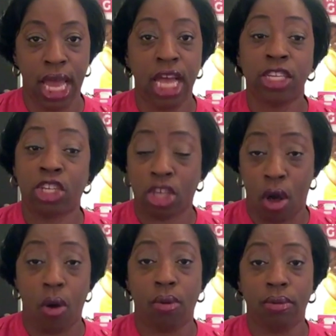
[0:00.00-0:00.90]

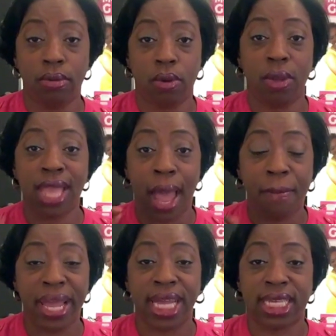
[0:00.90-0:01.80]
So, with that
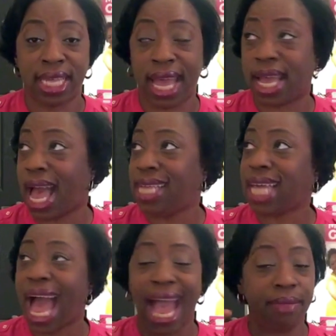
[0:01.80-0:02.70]
being said, guys,
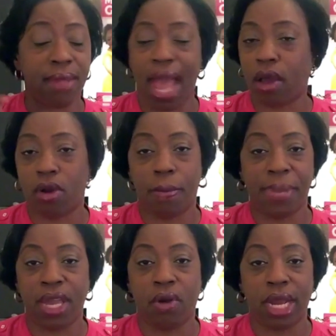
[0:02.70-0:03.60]
I'm not going to
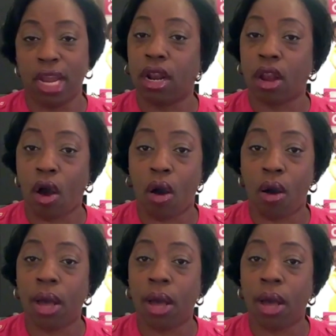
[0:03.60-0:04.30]
be on here long